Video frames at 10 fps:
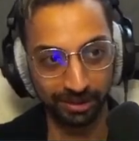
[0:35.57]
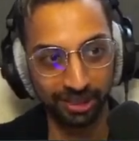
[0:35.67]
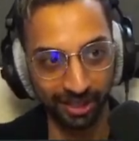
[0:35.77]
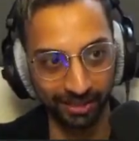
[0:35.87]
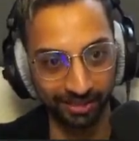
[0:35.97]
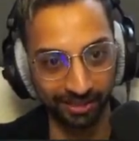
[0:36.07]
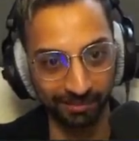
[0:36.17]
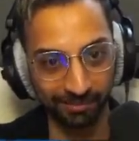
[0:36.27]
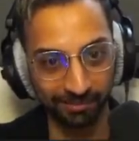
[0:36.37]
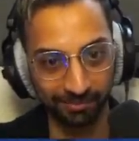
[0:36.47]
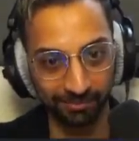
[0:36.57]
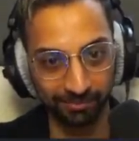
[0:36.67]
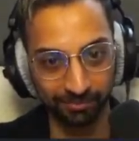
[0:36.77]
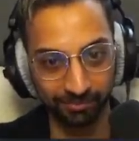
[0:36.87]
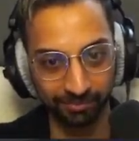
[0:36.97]
Yeah, same. What?
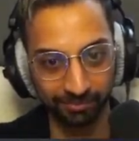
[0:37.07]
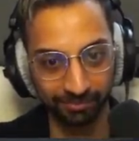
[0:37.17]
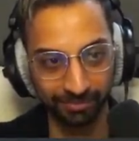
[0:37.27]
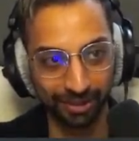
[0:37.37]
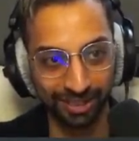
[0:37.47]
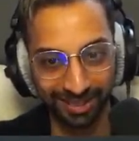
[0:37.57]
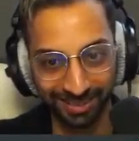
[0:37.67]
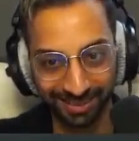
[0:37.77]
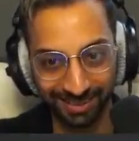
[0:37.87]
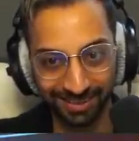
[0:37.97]
You scared